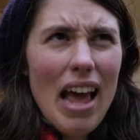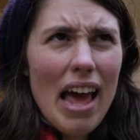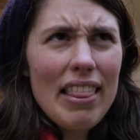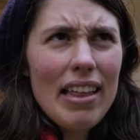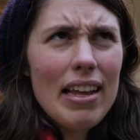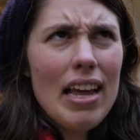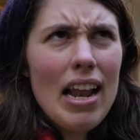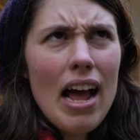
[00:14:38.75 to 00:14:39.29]
I
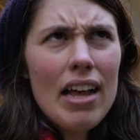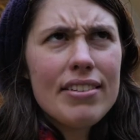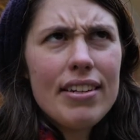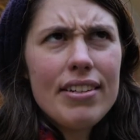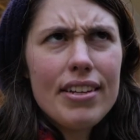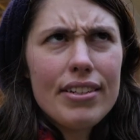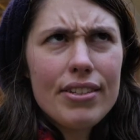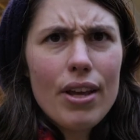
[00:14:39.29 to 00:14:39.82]
think it has
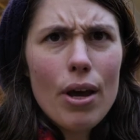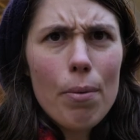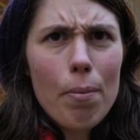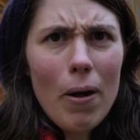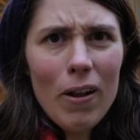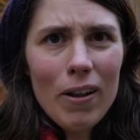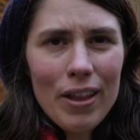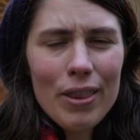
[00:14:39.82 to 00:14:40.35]
a disco
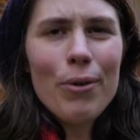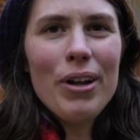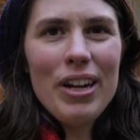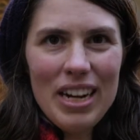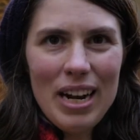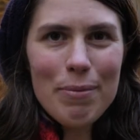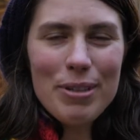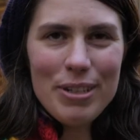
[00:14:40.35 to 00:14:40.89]
ball, and one
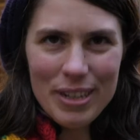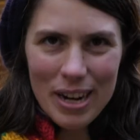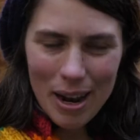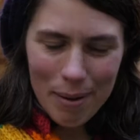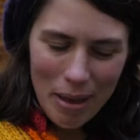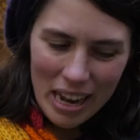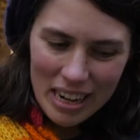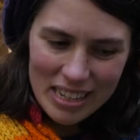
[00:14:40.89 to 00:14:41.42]
of them
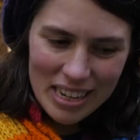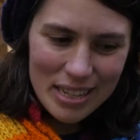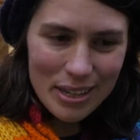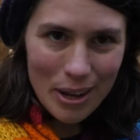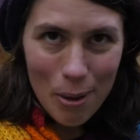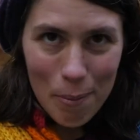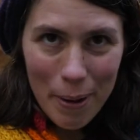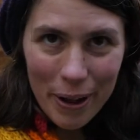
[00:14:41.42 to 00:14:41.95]
student had a
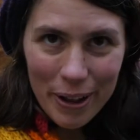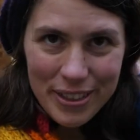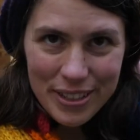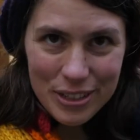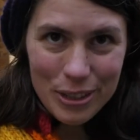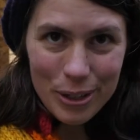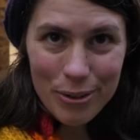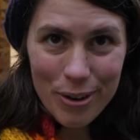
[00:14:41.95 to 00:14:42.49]
disco ball
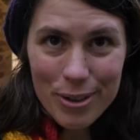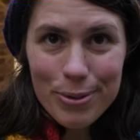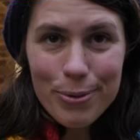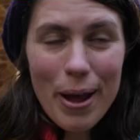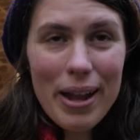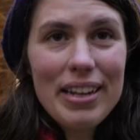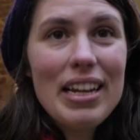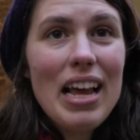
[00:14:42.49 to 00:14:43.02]
in the children's
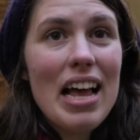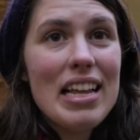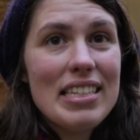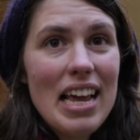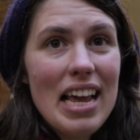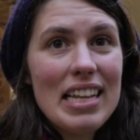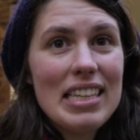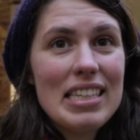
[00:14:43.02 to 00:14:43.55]
oh God,
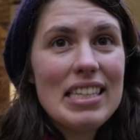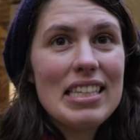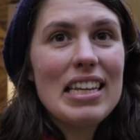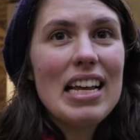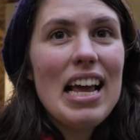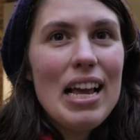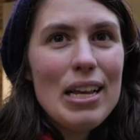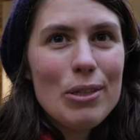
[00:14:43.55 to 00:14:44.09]

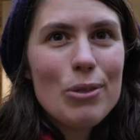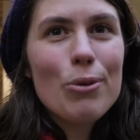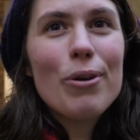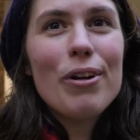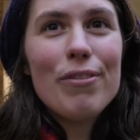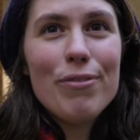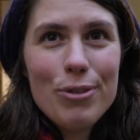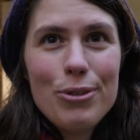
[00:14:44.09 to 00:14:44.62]
present,
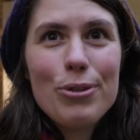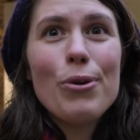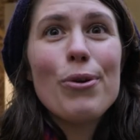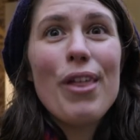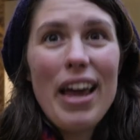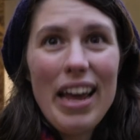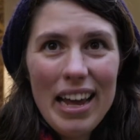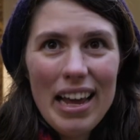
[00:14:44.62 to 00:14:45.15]
sort of
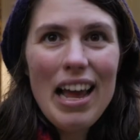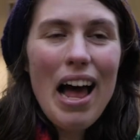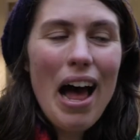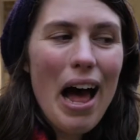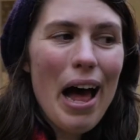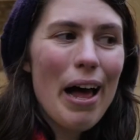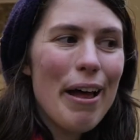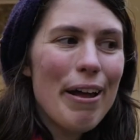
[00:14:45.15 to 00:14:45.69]
soothing
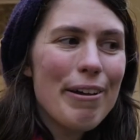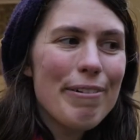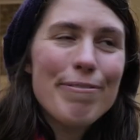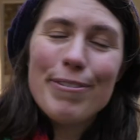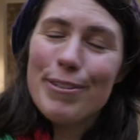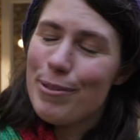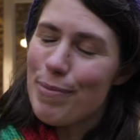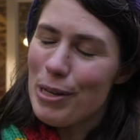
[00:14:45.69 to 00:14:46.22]
uh,
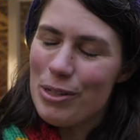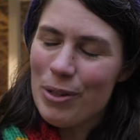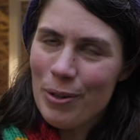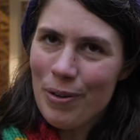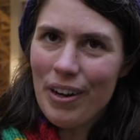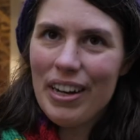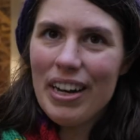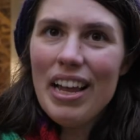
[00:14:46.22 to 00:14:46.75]
for small
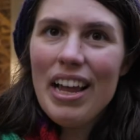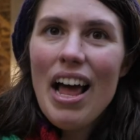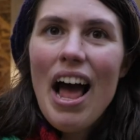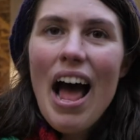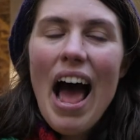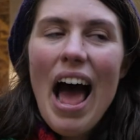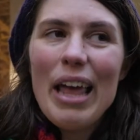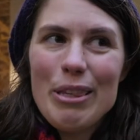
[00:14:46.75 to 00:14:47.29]
children.
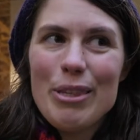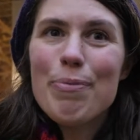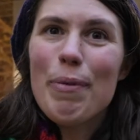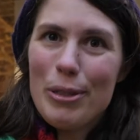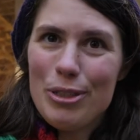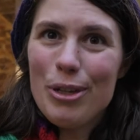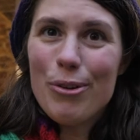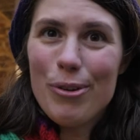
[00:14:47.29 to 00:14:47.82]
And
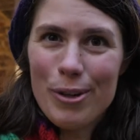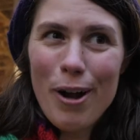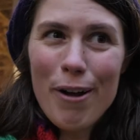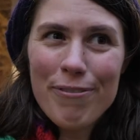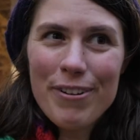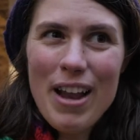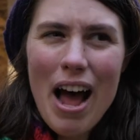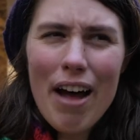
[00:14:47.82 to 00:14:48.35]
small children
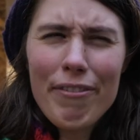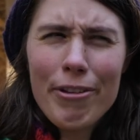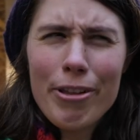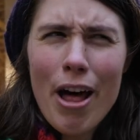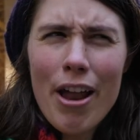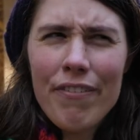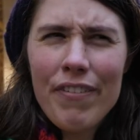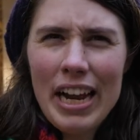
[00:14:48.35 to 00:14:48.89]
often have a
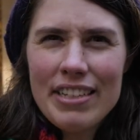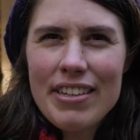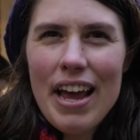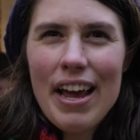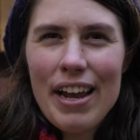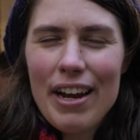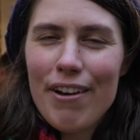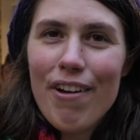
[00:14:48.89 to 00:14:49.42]
lot of
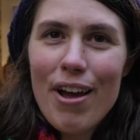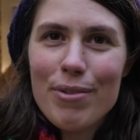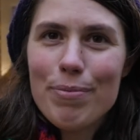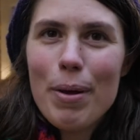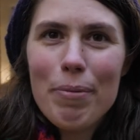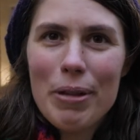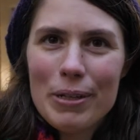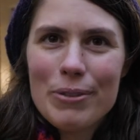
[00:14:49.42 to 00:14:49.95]
anxiety around
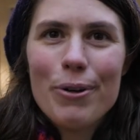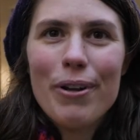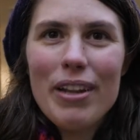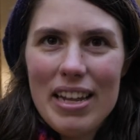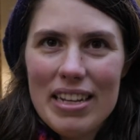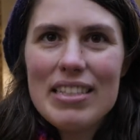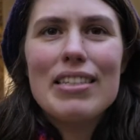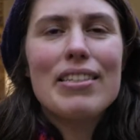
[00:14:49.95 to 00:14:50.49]
public
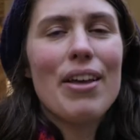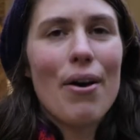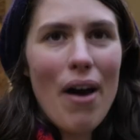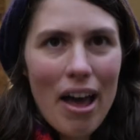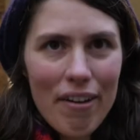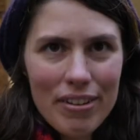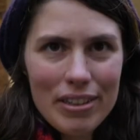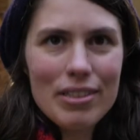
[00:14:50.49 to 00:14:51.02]
toilets, so
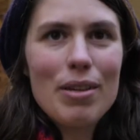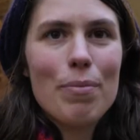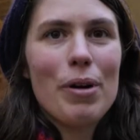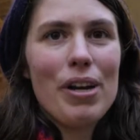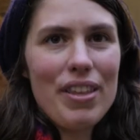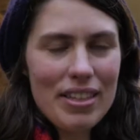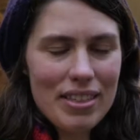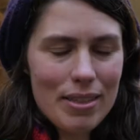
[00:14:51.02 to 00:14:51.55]
having
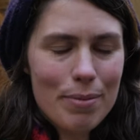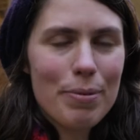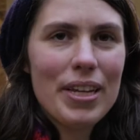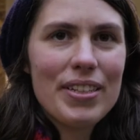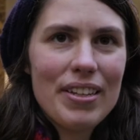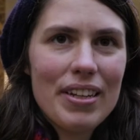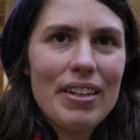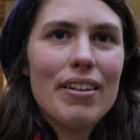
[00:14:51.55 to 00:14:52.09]
somewhere that's
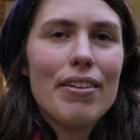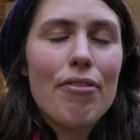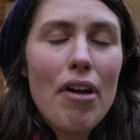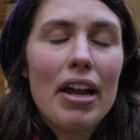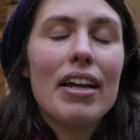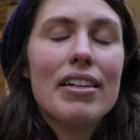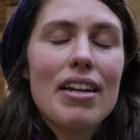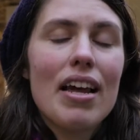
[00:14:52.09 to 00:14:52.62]
pleasant to
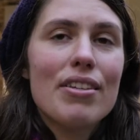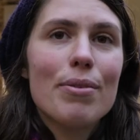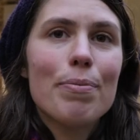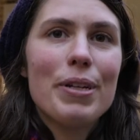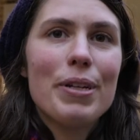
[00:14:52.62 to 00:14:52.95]
have